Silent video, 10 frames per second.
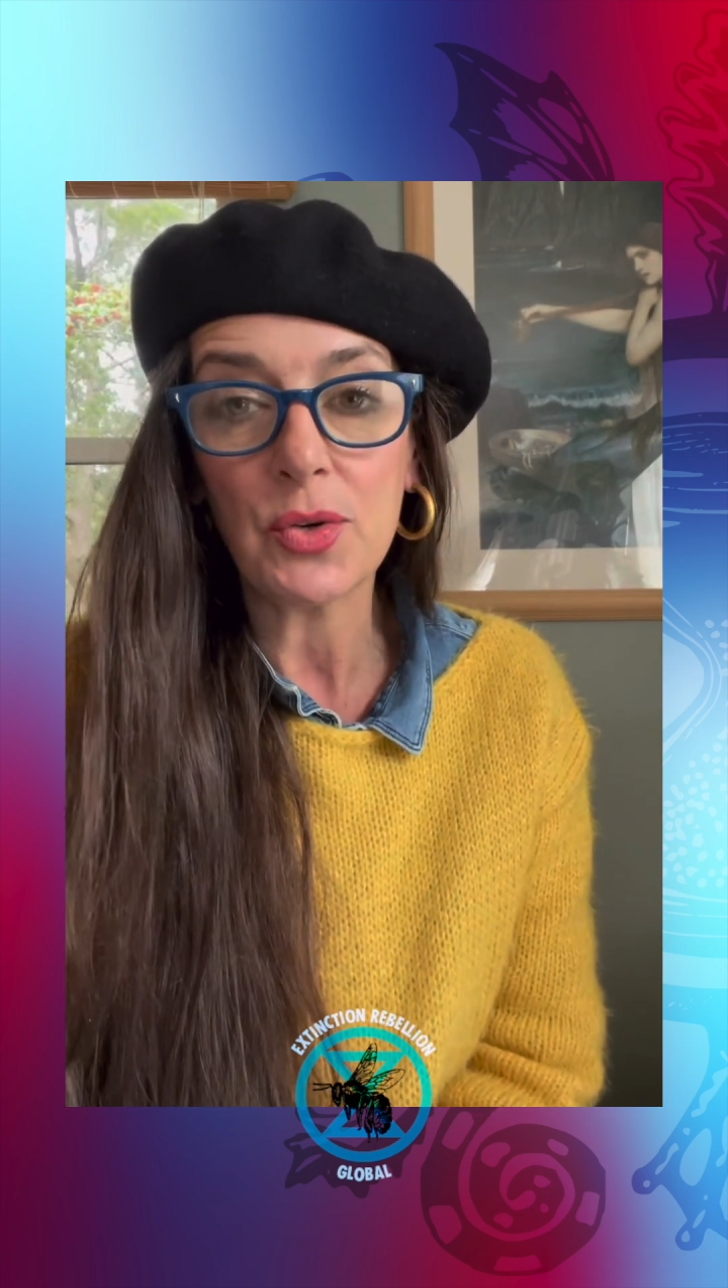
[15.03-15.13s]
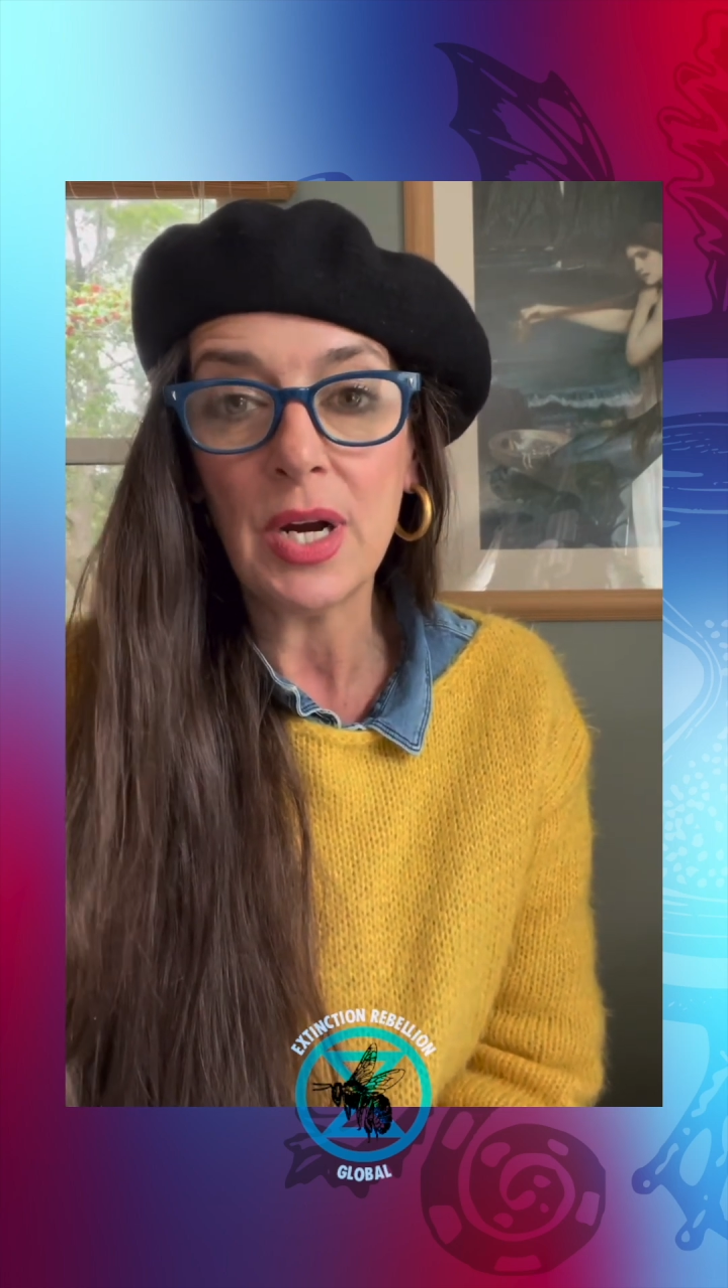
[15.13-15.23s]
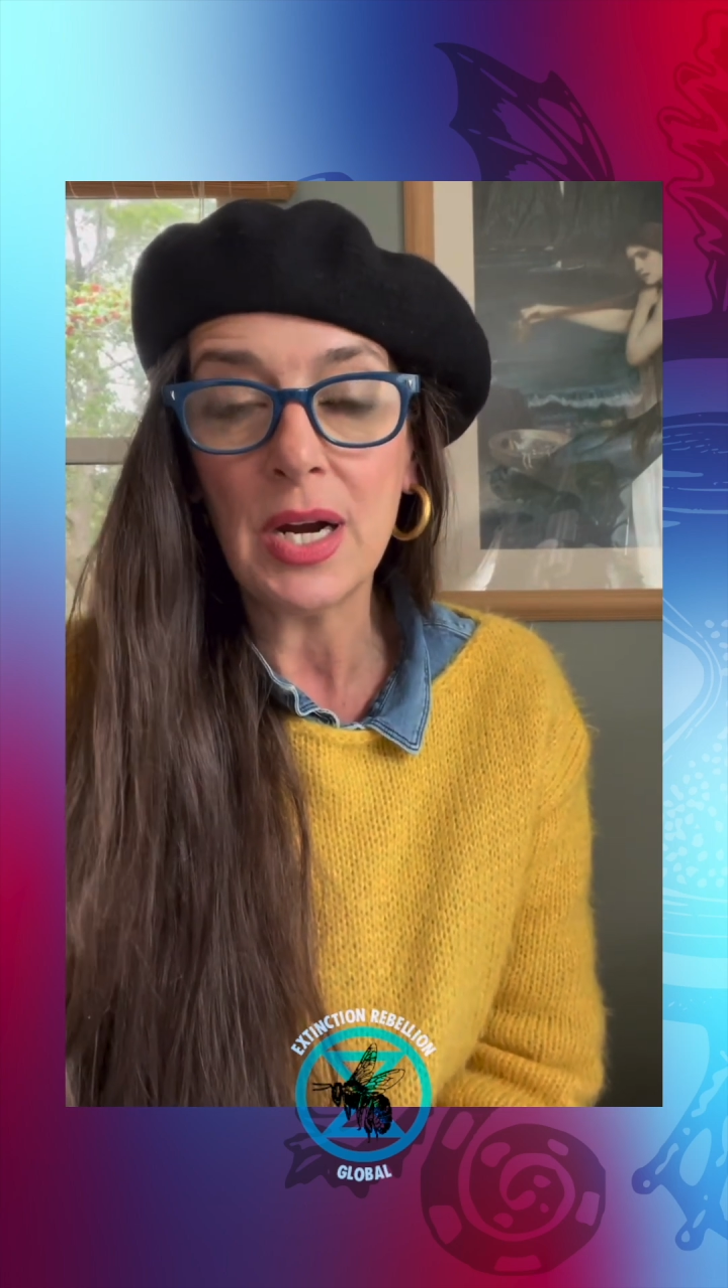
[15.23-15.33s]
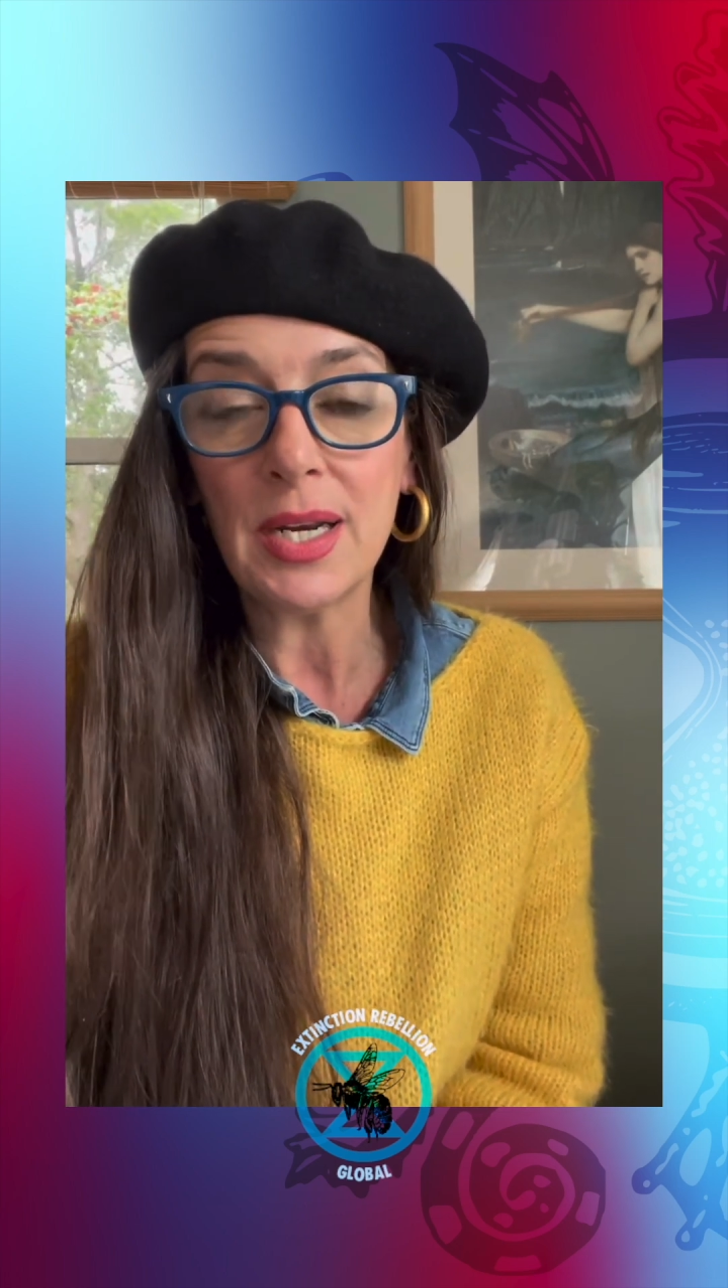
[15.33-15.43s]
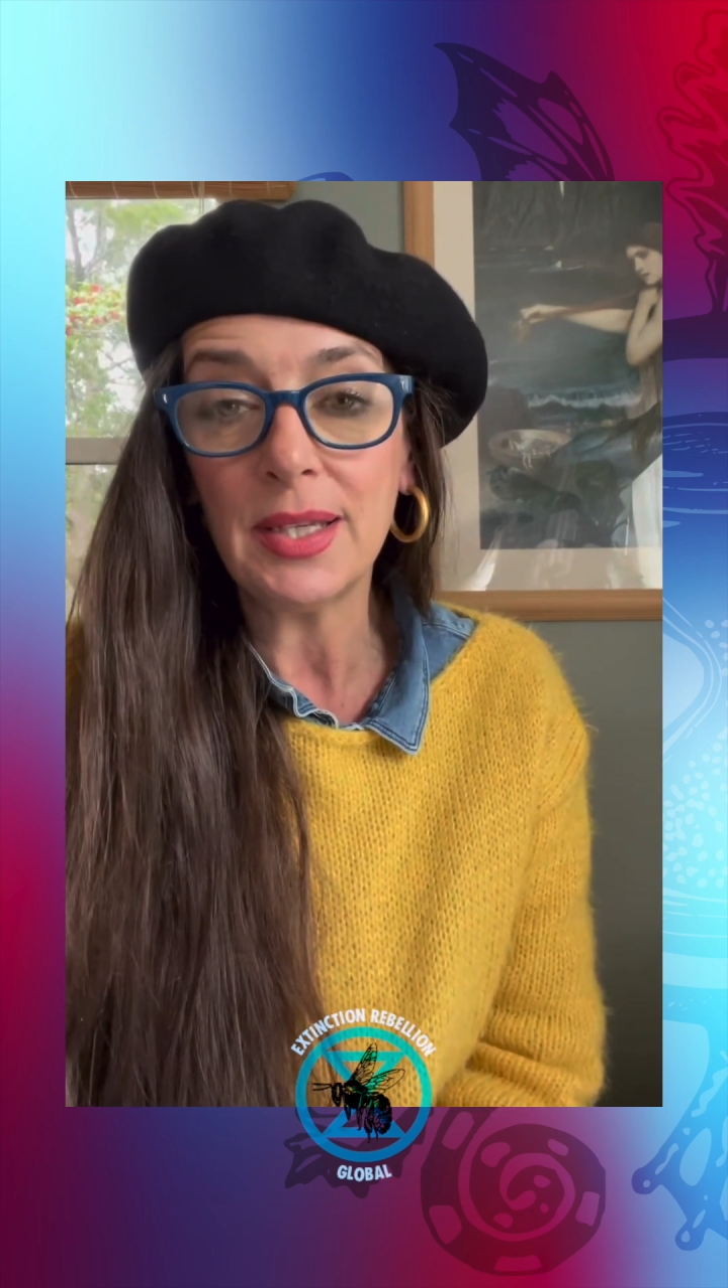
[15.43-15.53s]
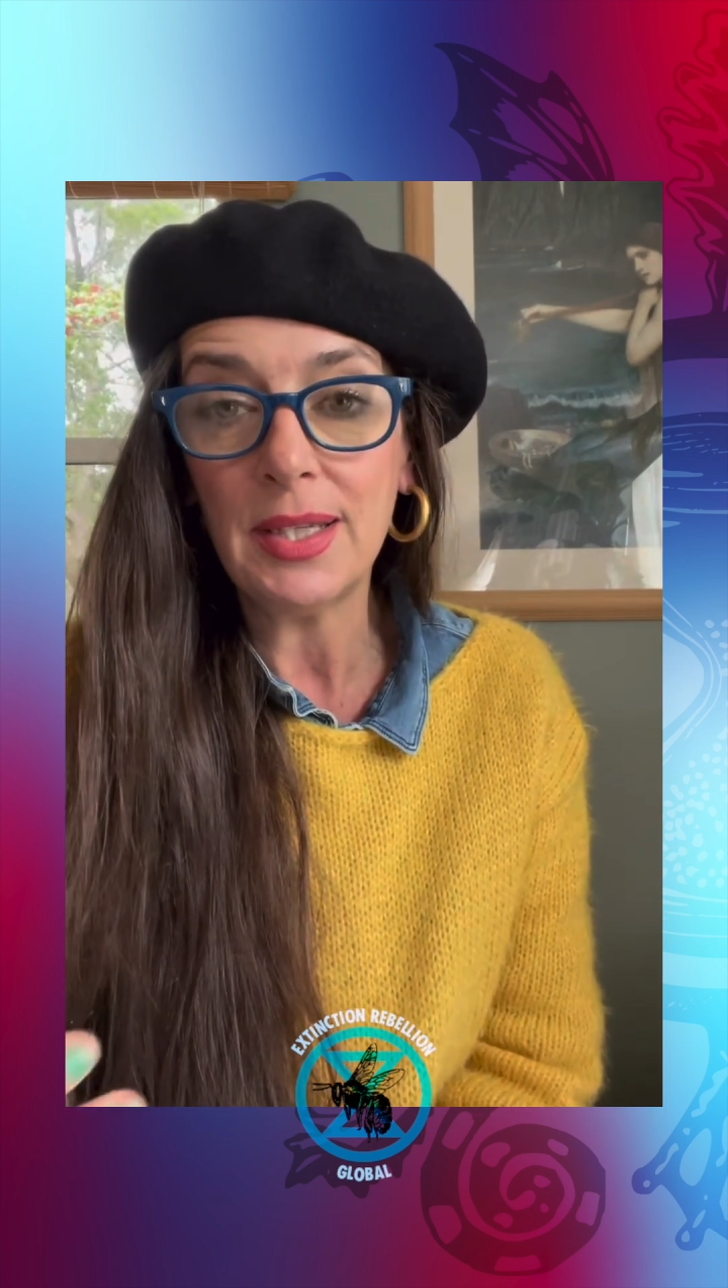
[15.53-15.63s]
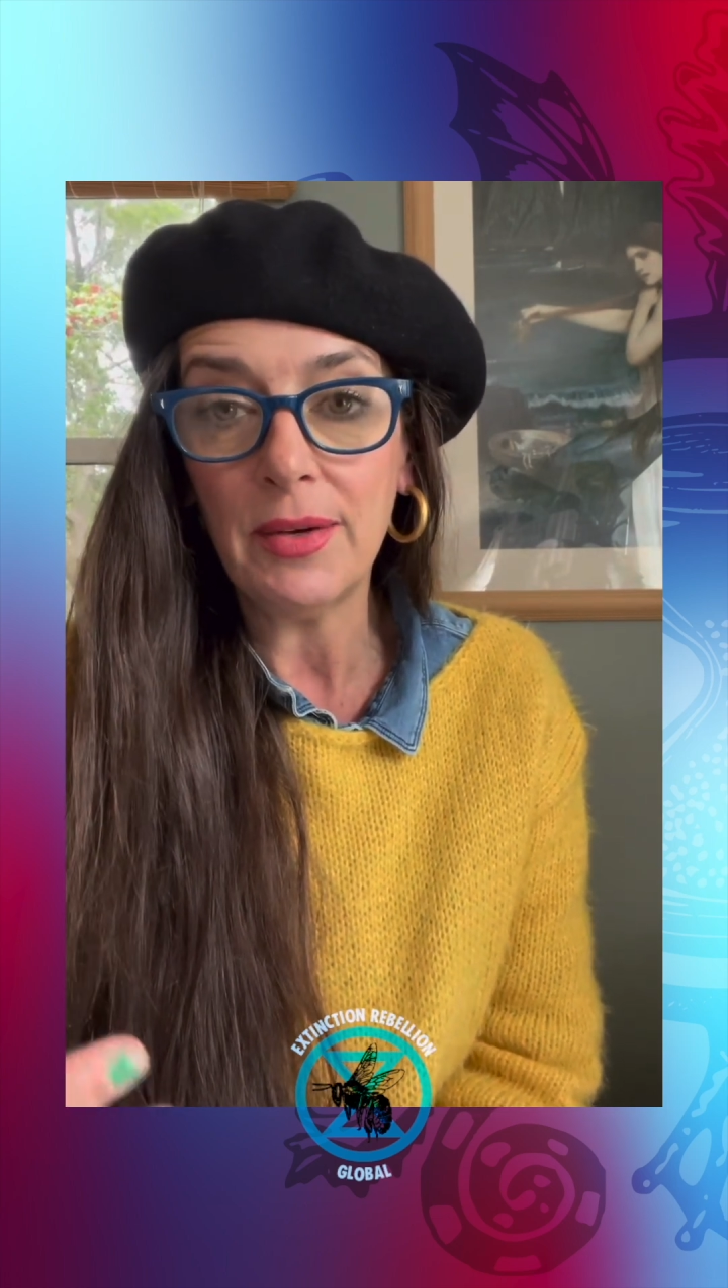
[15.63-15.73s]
not